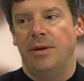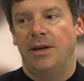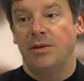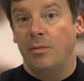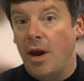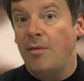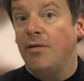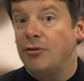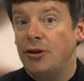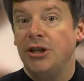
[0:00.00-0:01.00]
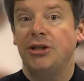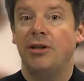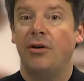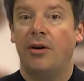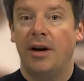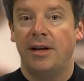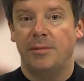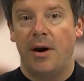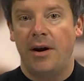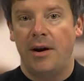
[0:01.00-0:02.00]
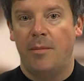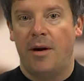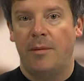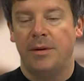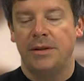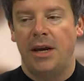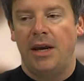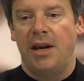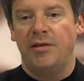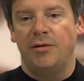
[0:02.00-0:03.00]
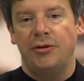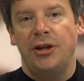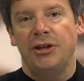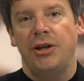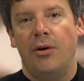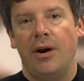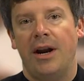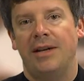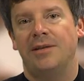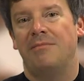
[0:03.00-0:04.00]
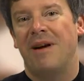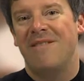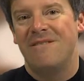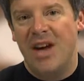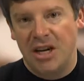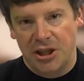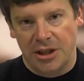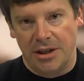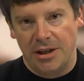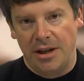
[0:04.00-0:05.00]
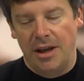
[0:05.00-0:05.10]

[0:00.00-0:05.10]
Because the way we've traditionally organized marketing departments is we traditionally organize them by function,